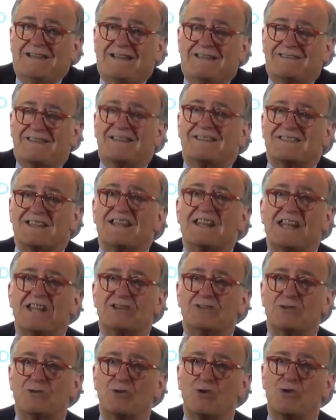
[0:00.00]
there is a
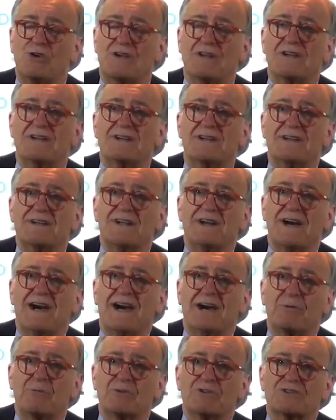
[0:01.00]
need to look
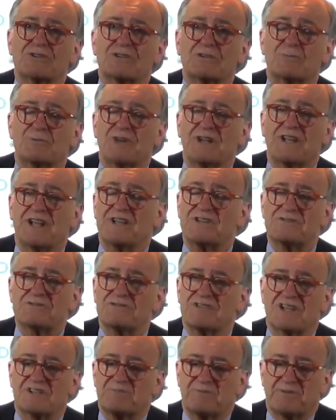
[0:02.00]
at what
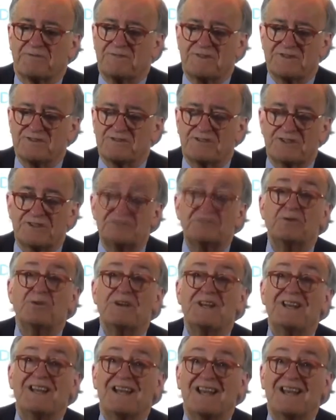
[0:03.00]
communications as profession is doing,